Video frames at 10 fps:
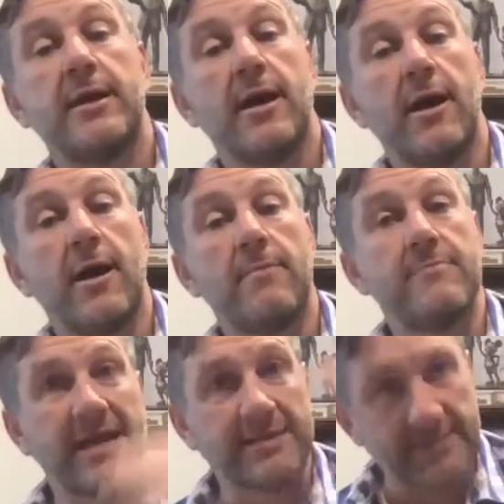
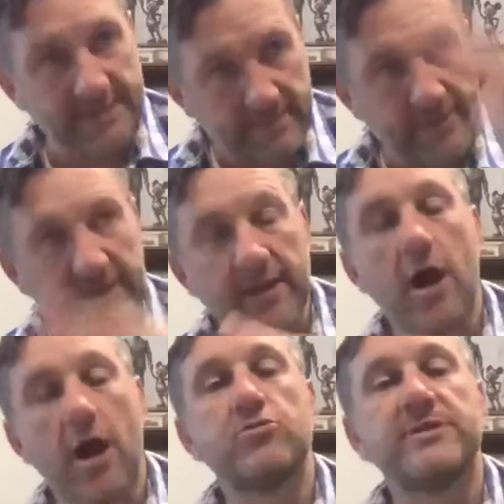And typically a
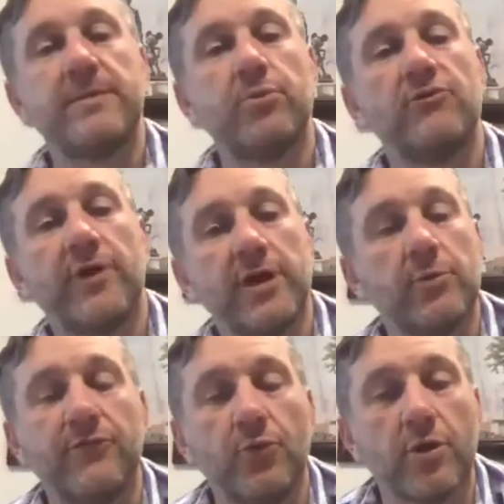100% portfolio will
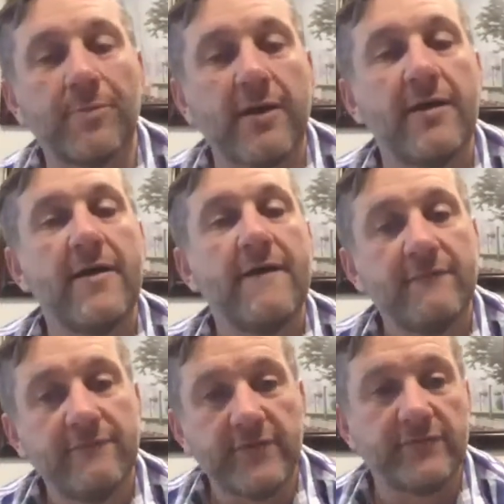fall about
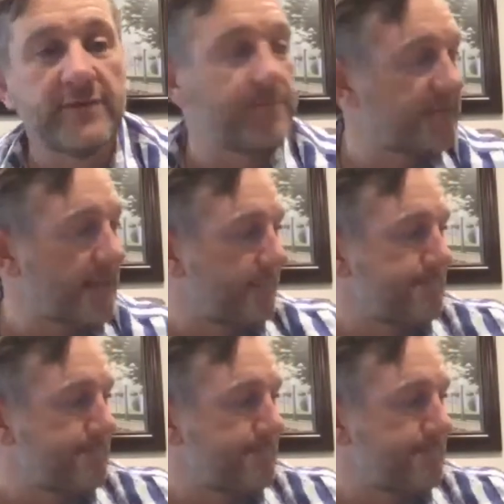50%.